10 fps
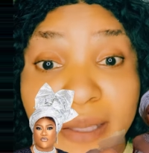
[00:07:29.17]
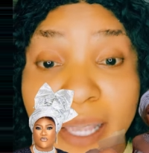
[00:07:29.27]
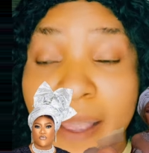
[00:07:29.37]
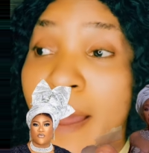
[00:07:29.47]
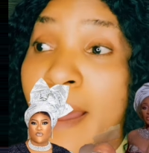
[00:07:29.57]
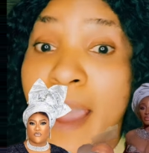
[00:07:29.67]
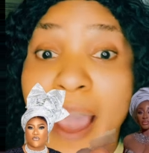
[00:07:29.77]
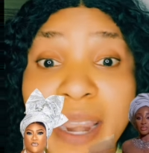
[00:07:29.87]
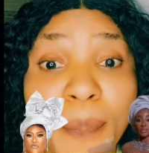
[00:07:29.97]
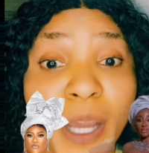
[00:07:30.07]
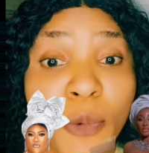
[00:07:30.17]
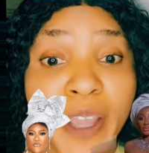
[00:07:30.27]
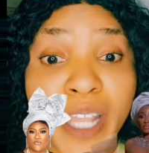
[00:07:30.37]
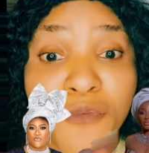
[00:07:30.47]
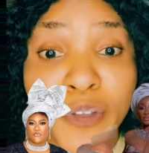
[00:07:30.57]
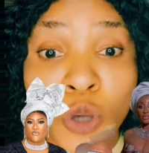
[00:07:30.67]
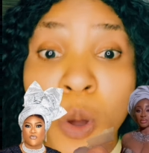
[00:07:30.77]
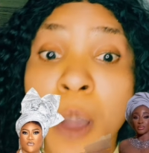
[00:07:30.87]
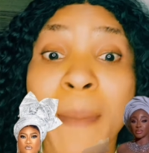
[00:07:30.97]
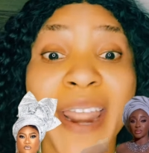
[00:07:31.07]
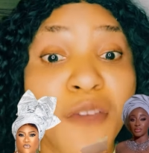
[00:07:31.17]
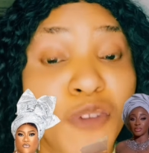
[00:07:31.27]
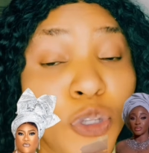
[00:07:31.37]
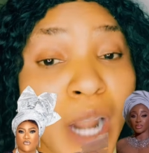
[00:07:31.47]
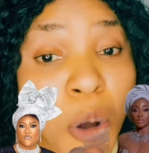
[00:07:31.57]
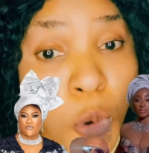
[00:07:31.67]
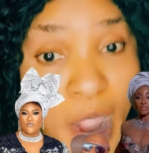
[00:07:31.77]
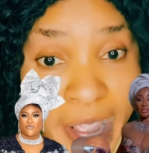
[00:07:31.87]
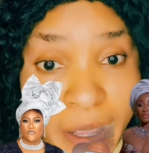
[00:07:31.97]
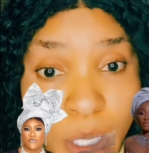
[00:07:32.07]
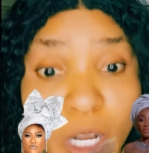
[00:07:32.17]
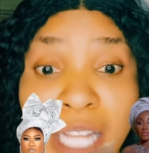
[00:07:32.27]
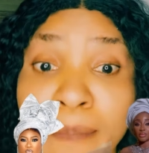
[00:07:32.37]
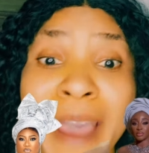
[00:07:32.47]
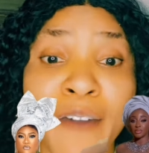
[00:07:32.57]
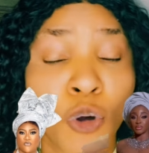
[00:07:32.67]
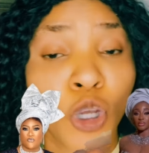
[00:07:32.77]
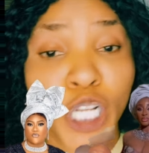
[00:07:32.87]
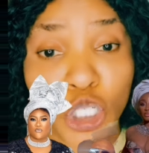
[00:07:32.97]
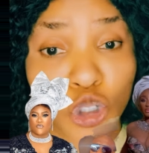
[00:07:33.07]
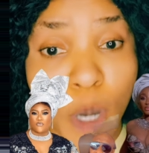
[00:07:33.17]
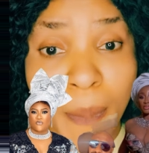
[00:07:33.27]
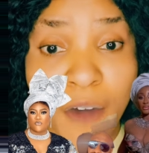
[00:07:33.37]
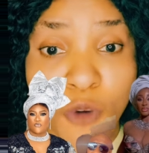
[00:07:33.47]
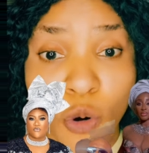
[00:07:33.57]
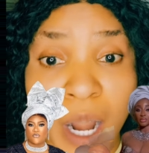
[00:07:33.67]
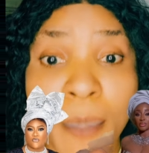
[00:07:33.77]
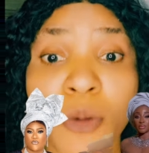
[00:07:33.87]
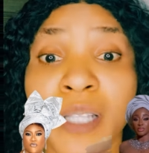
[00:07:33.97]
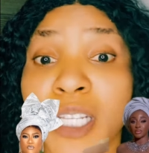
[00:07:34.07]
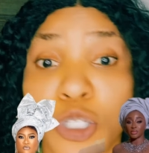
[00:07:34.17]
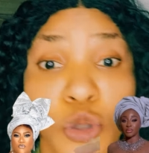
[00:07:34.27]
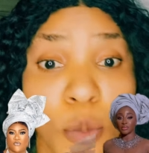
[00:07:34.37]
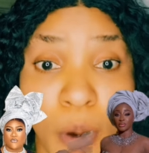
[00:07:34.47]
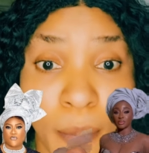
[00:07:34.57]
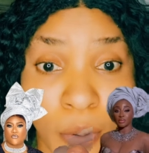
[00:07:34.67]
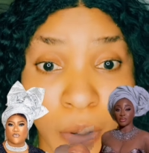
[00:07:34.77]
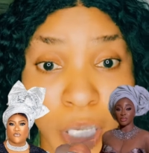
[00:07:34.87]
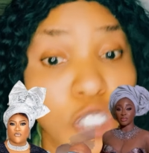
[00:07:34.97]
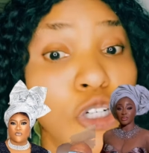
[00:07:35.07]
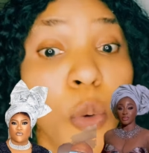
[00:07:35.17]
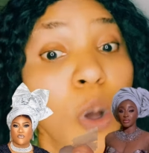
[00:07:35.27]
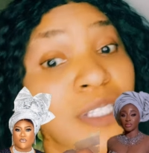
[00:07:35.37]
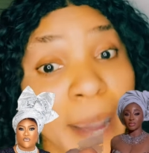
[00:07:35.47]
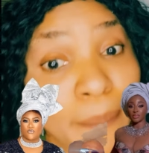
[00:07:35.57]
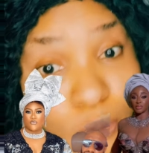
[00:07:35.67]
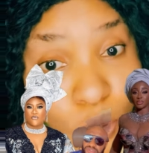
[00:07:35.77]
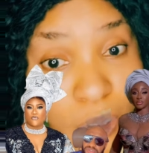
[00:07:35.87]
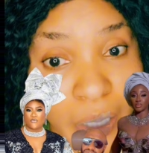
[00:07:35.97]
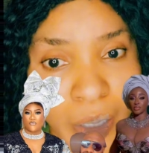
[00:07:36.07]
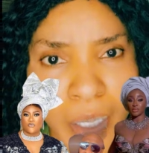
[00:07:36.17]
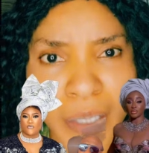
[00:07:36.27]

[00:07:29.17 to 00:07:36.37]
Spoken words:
Say anybody wear the video, make the video and wear so that may have a kind of drop and fall now. Make not the sub-bubble. Is it not what happened today?